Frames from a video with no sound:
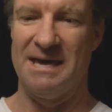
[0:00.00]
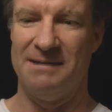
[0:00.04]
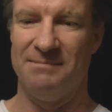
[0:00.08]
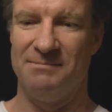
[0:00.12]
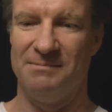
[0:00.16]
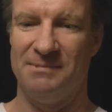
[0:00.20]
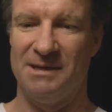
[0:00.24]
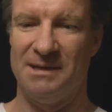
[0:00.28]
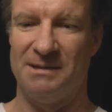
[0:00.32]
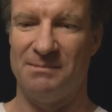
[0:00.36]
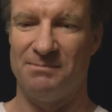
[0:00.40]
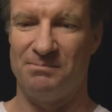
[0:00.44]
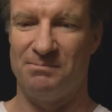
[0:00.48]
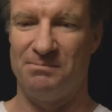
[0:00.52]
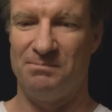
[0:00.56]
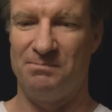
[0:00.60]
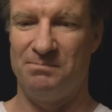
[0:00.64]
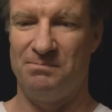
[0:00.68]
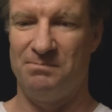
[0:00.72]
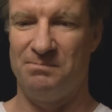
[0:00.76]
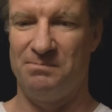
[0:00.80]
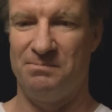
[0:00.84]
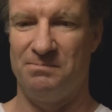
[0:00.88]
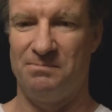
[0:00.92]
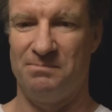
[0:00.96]
I'm going to
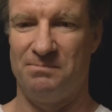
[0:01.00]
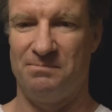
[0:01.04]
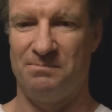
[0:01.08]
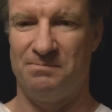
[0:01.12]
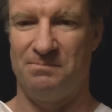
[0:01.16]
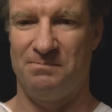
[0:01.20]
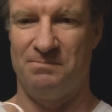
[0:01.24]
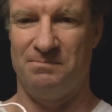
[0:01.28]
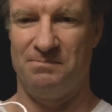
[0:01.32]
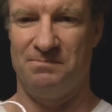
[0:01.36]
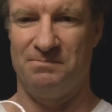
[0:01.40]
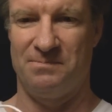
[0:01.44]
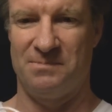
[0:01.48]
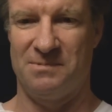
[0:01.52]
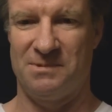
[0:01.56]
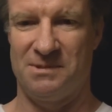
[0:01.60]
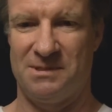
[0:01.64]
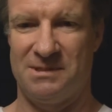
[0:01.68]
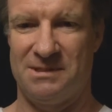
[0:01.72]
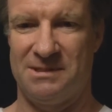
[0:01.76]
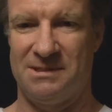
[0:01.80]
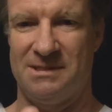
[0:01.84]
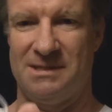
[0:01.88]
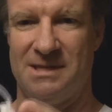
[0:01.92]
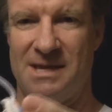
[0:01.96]

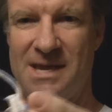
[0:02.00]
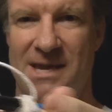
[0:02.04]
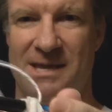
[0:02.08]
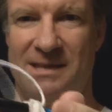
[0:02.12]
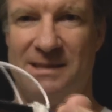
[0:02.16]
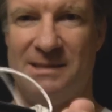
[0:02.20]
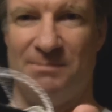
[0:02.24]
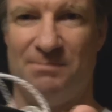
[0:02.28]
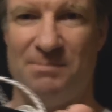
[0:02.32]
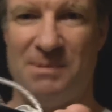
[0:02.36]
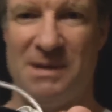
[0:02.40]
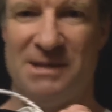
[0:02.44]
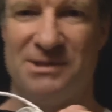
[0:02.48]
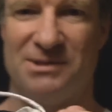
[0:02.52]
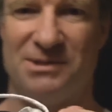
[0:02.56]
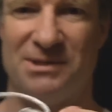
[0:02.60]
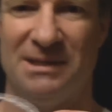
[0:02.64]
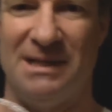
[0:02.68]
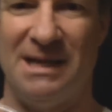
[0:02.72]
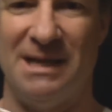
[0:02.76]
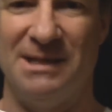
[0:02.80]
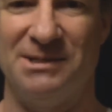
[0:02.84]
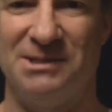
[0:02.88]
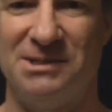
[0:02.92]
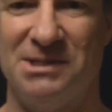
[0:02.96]
take the
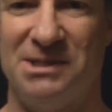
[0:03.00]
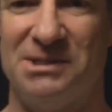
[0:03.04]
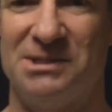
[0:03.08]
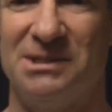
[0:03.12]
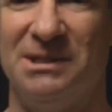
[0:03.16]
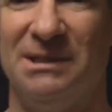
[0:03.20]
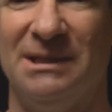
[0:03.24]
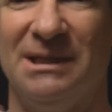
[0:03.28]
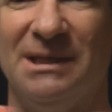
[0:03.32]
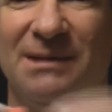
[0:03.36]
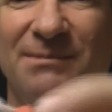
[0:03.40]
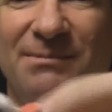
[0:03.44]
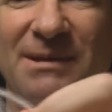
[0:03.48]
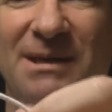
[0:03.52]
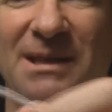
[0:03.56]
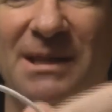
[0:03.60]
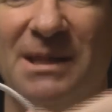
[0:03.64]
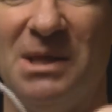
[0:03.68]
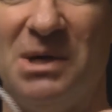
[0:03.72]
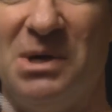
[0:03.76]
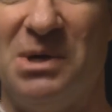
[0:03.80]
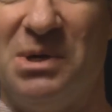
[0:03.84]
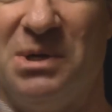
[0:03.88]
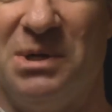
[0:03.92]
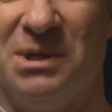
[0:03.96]
pencil out just a little bit of
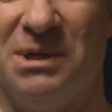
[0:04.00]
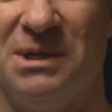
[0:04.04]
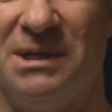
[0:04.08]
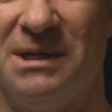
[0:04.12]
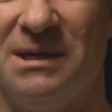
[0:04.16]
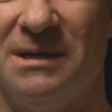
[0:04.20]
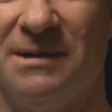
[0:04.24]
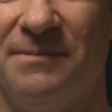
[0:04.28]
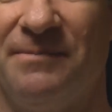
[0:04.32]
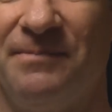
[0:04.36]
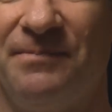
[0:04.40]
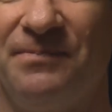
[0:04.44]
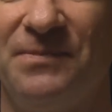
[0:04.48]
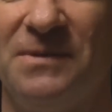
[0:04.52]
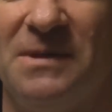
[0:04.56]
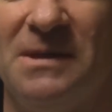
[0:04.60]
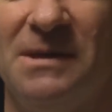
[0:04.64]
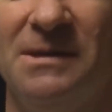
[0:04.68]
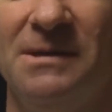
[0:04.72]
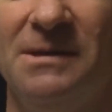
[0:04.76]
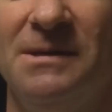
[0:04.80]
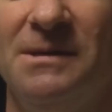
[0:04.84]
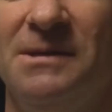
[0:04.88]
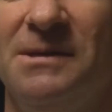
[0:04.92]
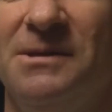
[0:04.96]
the hole here
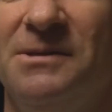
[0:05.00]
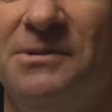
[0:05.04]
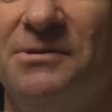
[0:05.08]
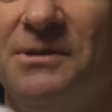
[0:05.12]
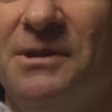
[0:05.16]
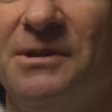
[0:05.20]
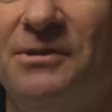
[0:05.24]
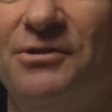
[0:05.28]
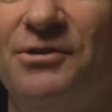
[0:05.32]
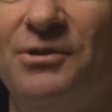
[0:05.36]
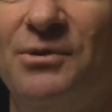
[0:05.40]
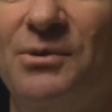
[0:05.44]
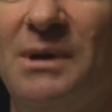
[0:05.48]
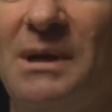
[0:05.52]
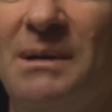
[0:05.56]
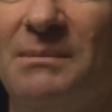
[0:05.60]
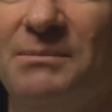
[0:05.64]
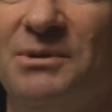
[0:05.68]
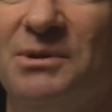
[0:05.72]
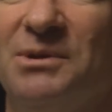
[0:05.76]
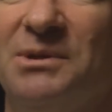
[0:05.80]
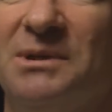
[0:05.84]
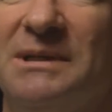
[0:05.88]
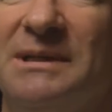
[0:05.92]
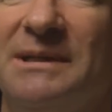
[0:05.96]
so you can see what
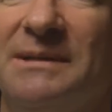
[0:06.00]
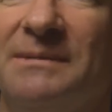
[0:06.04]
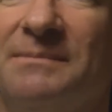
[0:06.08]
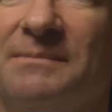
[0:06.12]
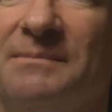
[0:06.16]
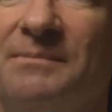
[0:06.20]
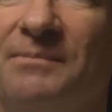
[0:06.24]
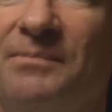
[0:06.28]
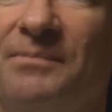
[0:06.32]
I'm doing.